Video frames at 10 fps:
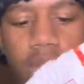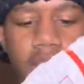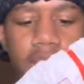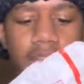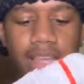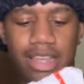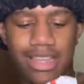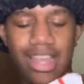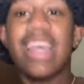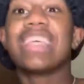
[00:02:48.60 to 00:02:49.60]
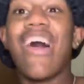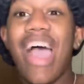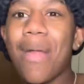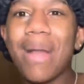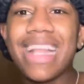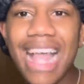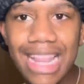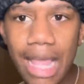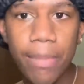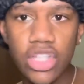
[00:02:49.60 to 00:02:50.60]
there. Yo, everybody hit that
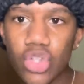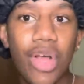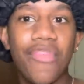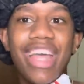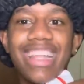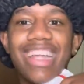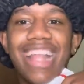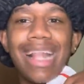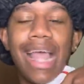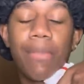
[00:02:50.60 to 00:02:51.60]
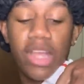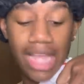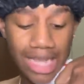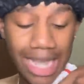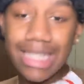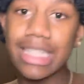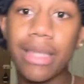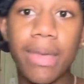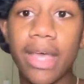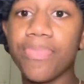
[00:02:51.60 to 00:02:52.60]
like button too. Don't forget to hit that like button, y'all. Y'all see,
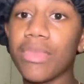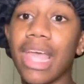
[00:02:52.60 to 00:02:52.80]
man?